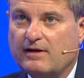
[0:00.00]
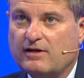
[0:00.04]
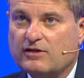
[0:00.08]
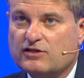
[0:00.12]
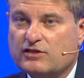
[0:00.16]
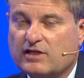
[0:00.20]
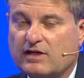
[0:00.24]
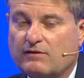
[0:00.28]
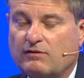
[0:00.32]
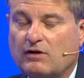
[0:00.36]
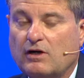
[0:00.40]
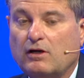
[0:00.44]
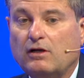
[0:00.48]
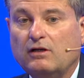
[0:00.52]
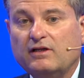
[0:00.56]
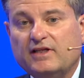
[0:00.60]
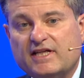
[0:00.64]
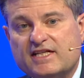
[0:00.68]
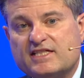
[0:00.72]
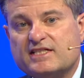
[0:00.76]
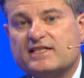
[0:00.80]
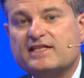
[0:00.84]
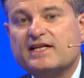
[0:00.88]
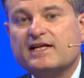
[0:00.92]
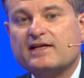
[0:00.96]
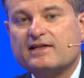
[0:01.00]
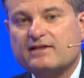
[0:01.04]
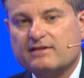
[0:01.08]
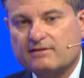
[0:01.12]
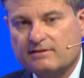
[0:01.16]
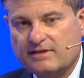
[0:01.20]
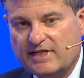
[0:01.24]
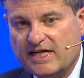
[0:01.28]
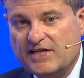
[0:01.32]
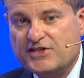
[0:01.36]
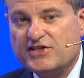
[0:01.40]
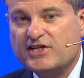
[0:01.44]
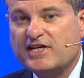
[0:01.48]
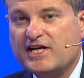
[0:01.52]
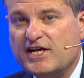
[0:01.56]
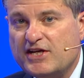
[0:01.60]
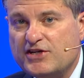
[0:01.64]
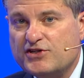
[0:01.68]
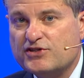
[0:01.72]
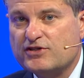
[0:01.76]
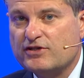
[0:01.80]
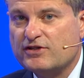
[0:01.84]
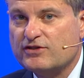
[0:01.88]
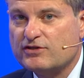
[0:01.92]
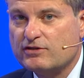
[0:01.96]
sort of a holistic
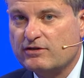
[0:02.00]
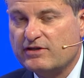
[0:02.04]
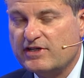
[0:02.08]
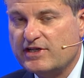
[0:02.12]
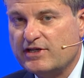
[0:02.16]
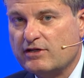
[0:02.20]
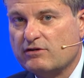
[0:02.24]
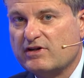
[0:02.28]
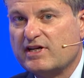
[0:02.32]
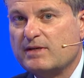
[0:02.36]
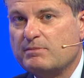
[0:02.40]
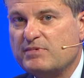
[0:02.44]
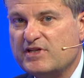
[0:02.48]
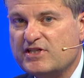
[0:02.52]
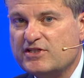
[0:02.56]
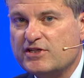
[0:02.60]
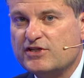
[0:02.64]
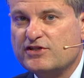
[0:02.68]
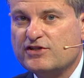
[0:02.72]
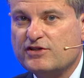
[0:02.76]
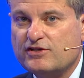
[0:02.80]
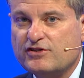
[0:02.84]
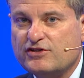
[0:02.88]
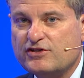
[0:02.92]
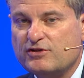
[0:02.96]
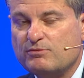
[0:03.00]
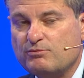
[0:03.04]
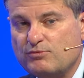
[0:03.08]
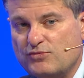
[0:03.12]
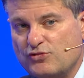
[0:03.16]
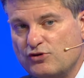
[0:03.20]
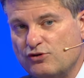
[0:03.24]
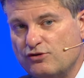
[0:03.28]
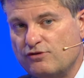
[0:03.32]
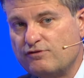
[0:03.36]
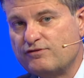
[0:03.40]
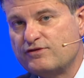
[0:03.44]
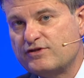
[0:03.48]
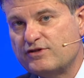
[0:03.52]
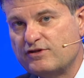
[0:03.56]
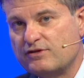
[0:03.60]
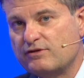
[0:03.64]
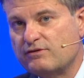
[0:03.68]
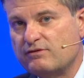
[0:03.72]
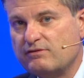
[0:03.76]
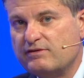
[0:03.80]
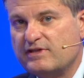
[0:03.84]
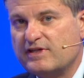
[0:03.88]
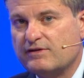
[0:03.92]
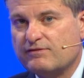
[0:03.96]
education so that you're in a position to move
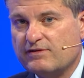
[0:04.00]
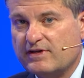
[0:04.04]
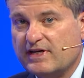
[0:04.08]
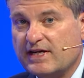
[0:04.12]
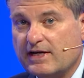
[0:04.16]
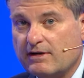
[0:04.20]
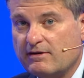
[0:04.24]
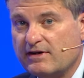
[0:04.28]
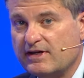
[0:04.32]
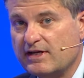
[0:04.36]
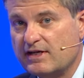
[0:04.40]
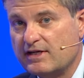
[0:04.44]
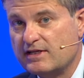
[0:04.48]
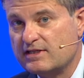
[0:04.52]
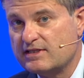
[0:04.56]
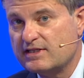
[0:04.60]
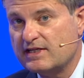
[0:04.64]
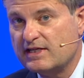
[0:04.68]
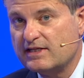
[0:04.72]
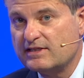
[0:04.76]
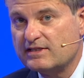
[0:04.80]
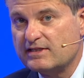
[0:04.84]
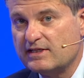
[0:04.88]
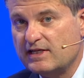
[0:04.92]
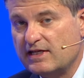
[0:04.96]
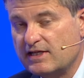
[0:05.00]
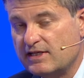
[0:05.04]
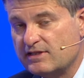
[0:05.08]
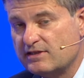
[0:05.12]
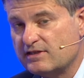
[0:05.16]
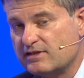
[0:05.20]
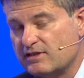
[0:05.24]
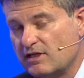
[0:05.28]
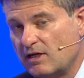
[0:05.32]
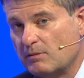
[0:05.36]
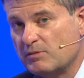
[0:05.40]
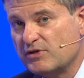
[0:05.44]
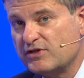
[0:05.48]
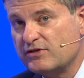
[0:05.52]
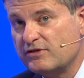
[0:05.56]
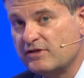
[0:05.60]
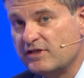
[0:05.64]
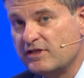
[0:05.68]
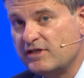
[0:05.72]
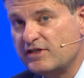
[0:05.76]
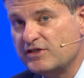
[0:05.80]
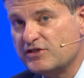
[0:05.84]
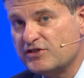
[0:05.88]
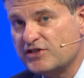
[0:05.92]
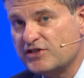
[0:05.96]
to different areas as opportunities